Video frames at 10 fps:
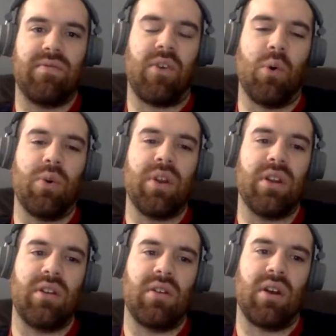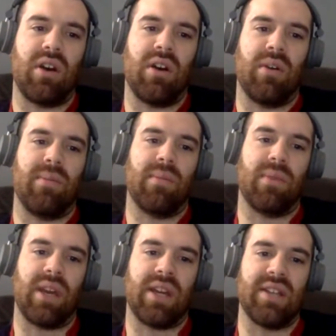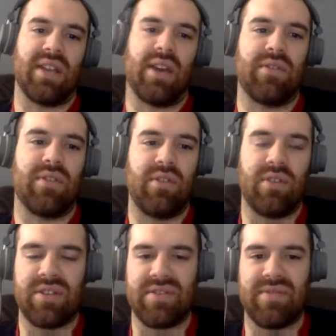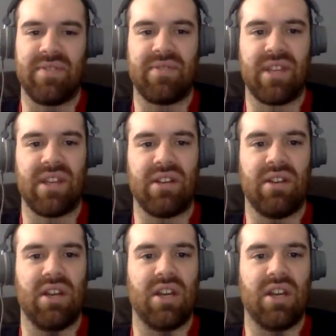folded, I guess after 2015,